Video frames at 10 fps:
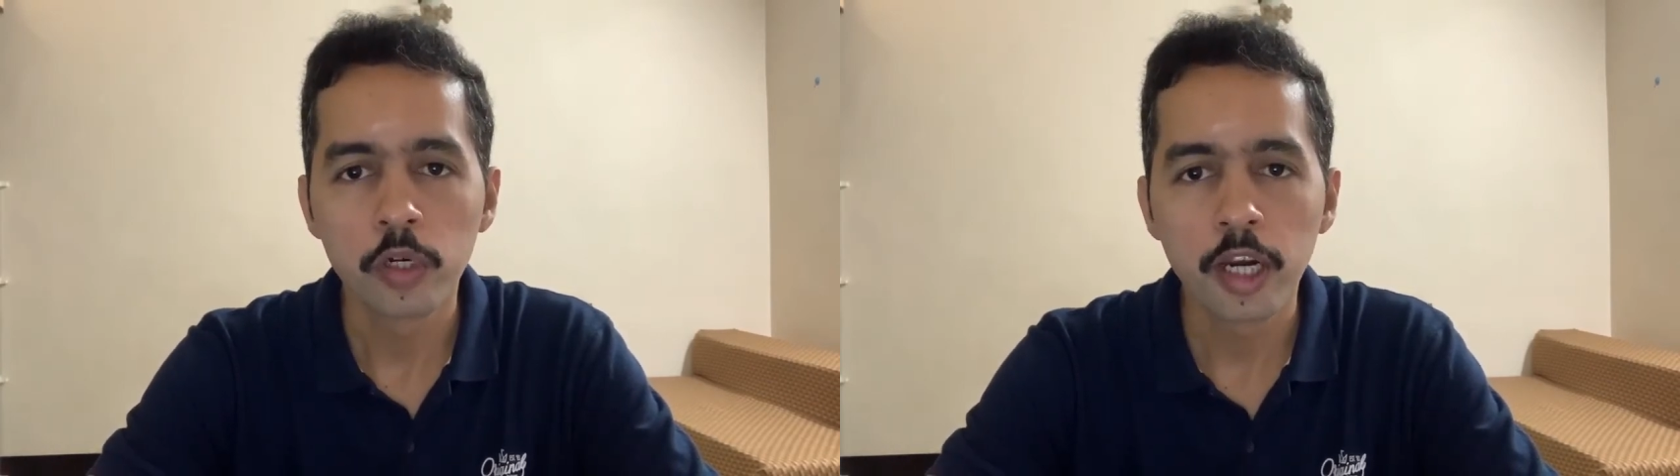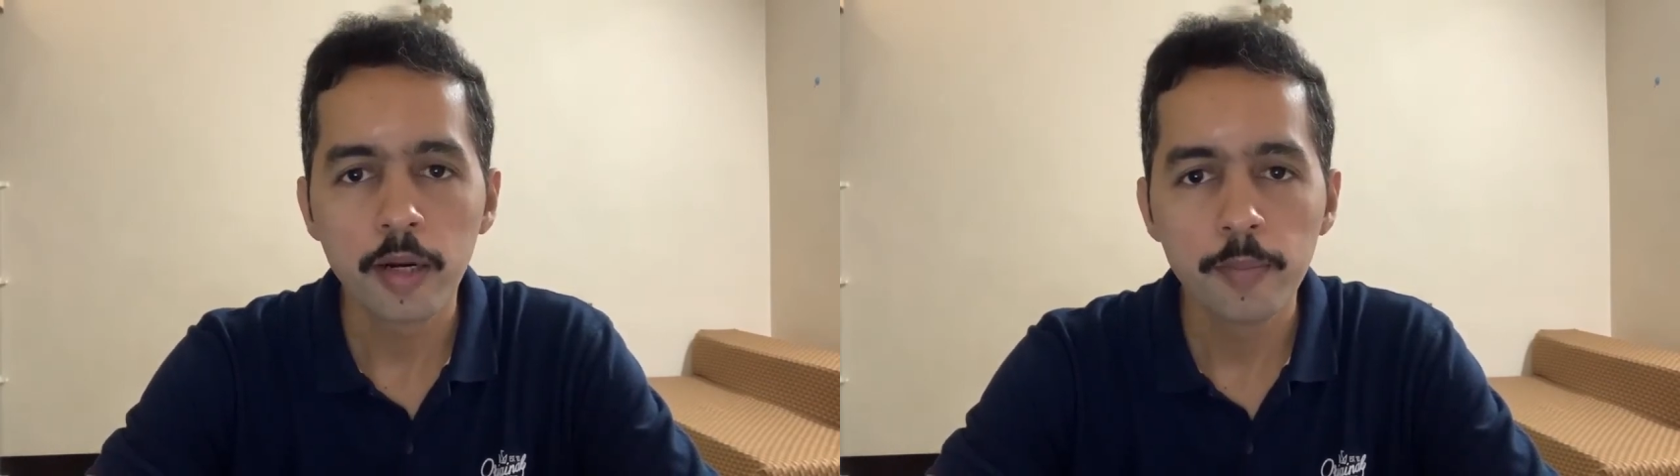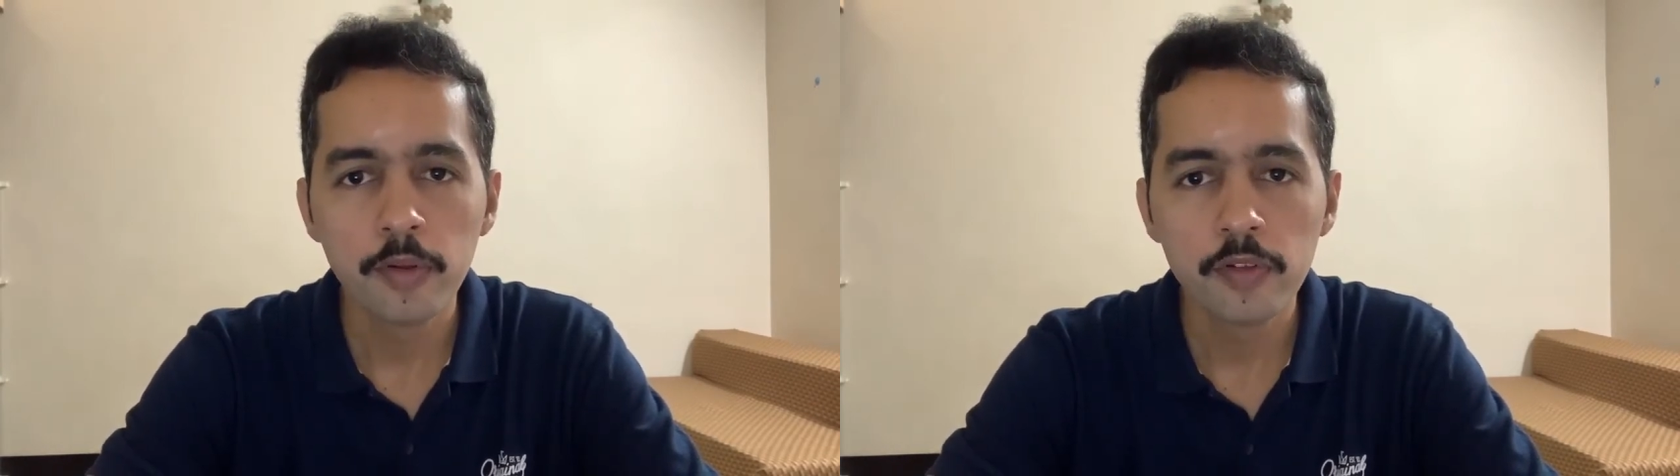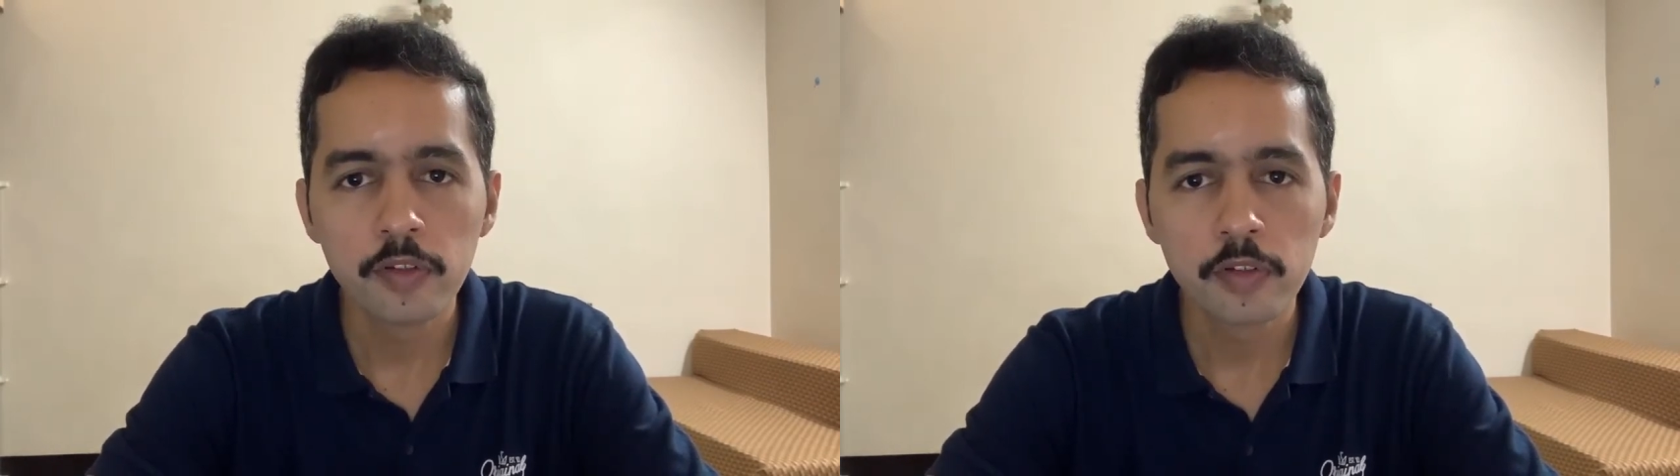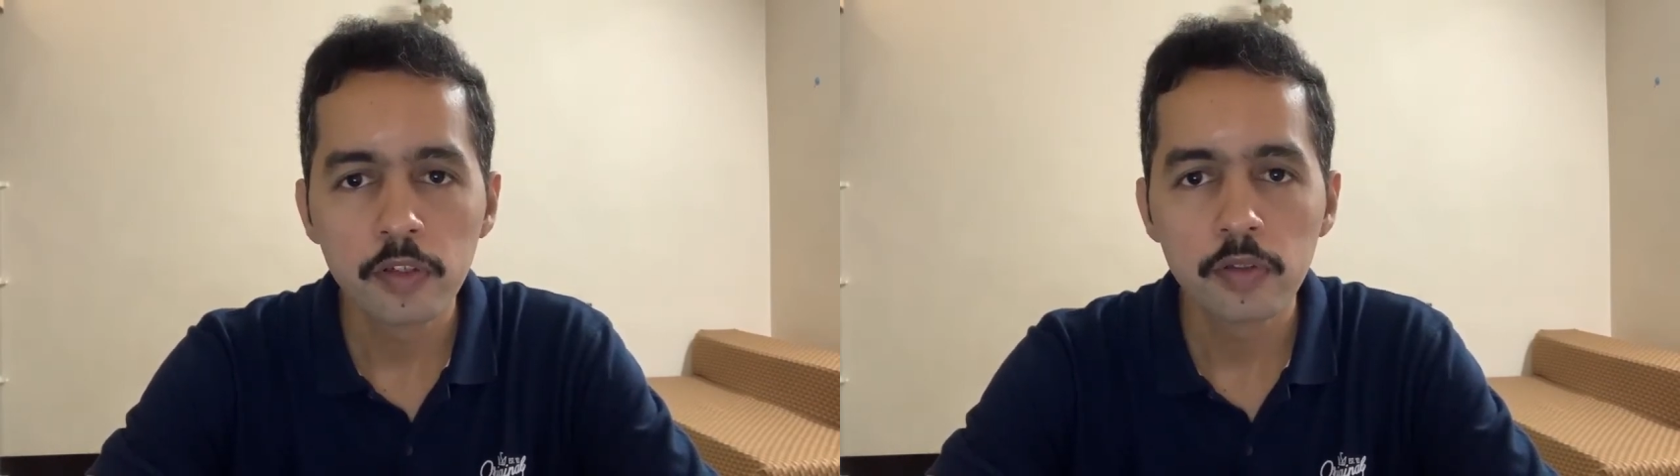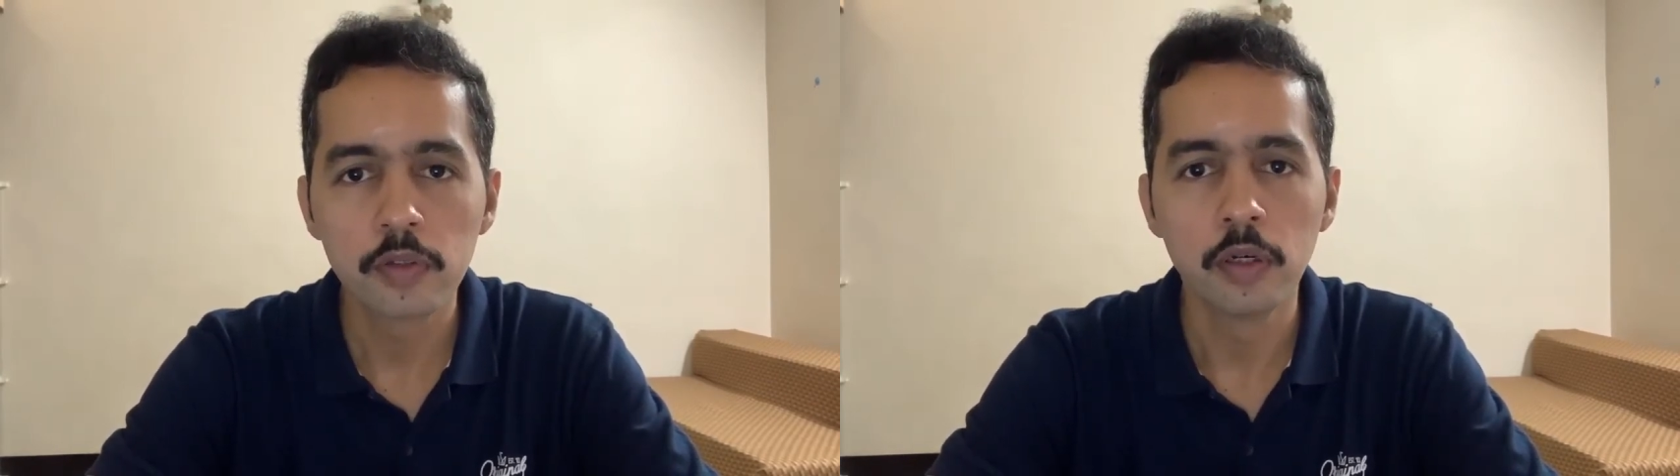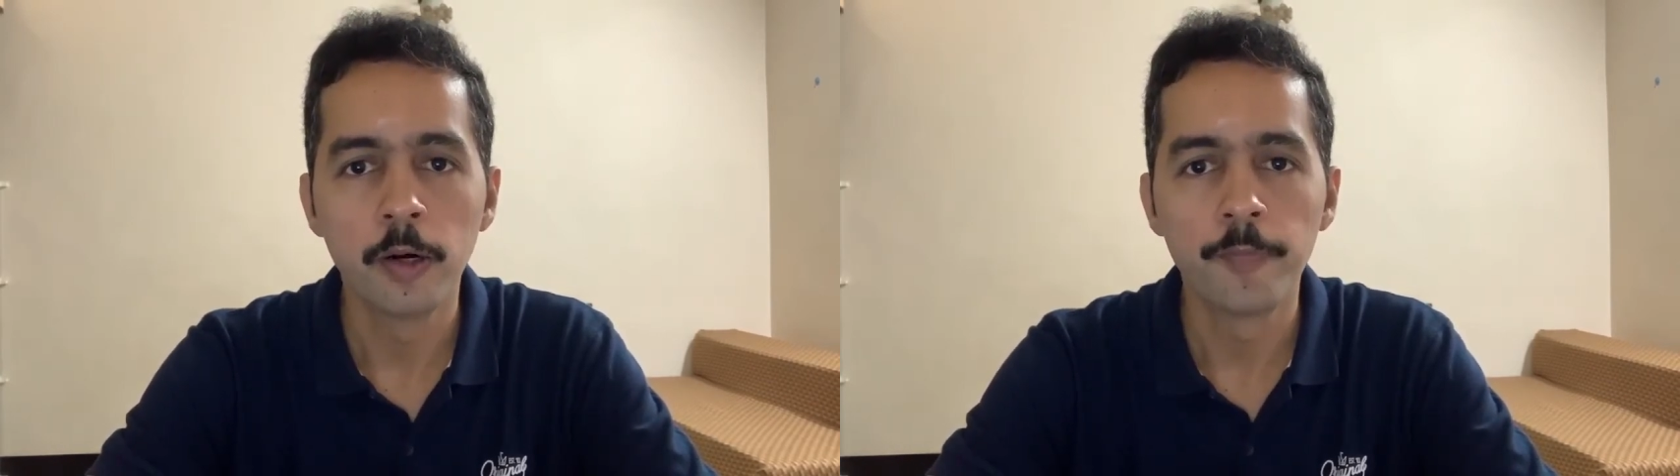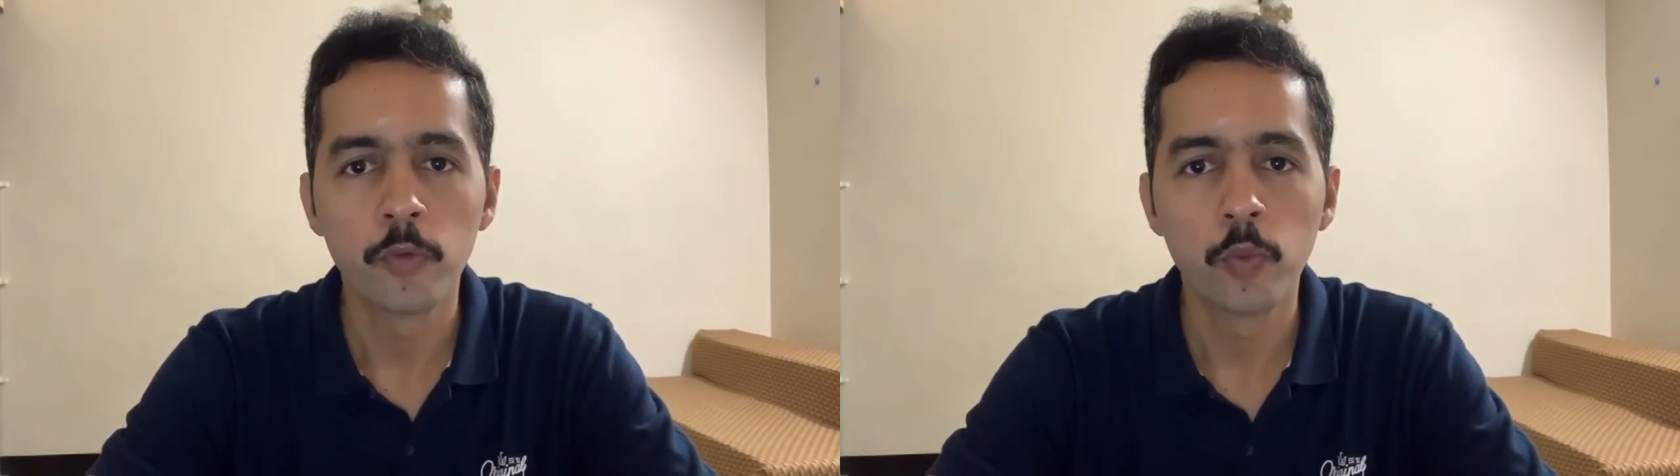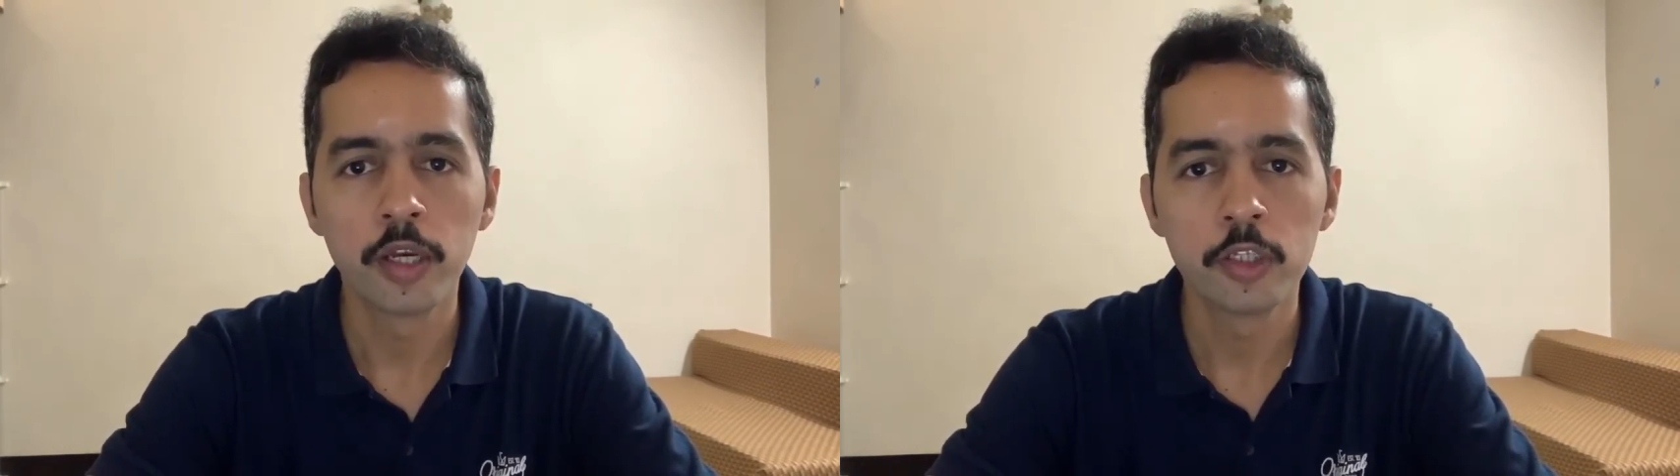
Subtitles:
at businesses where